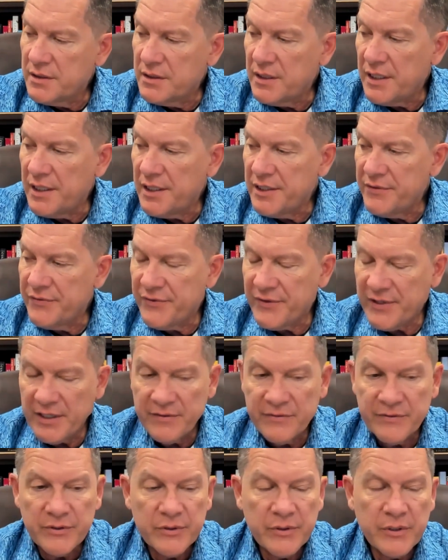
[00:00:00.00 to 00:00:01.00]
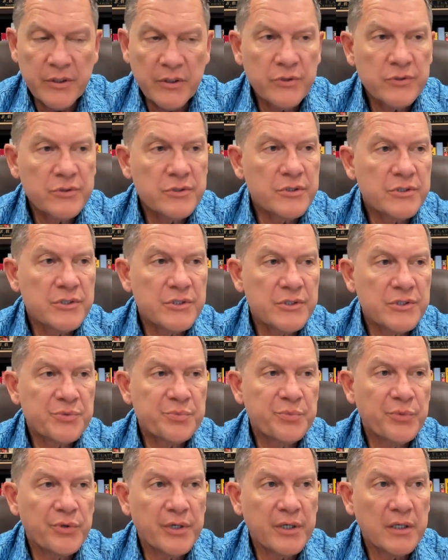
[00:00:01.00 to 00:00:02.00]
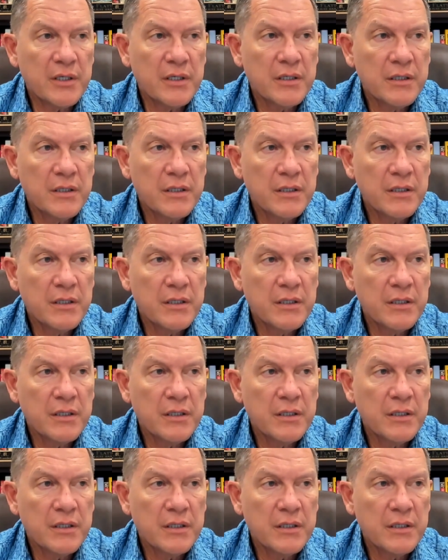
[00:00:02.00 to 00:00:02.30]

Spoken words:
85 new coaches this morning,